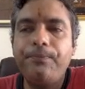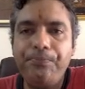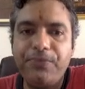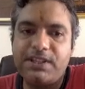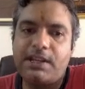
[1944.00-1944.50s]

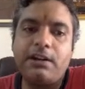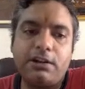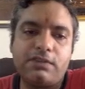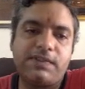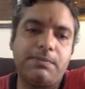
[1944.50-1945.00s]
The center
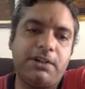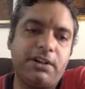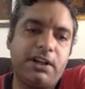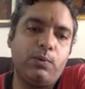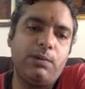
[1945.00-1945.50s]
of
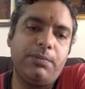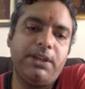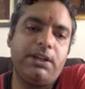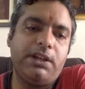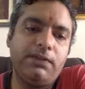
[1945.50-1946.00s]
symmetry will be
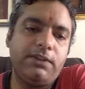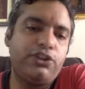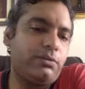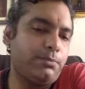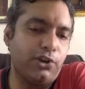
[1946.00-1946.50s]
an
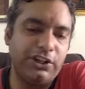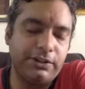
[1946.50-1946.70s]
inversion point.